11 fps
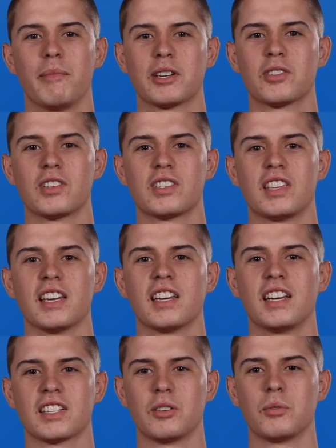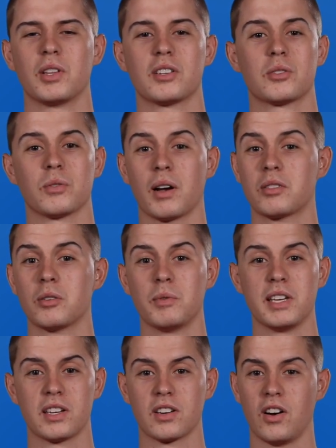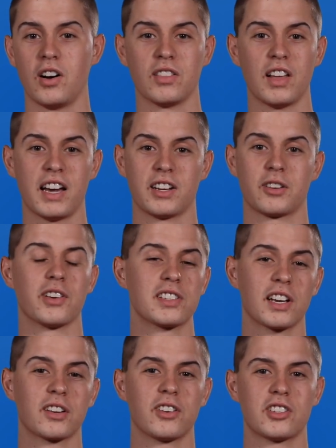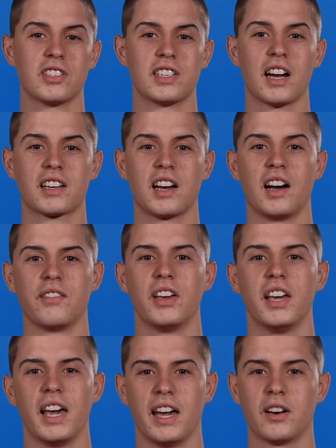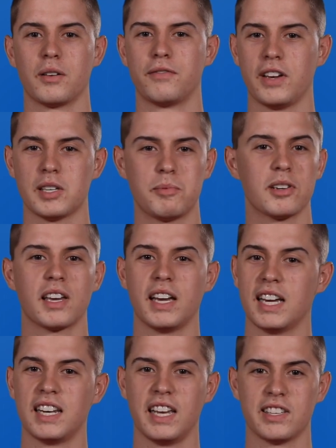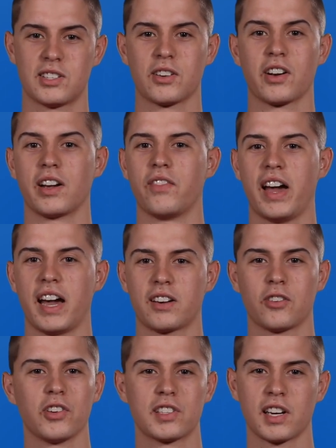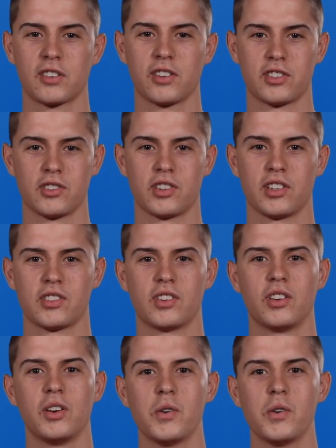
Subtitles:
Make sure to stay connected with us throughout the week online at creeksidechristian.com and on Facebook and Instagram at Creekside Christian Church.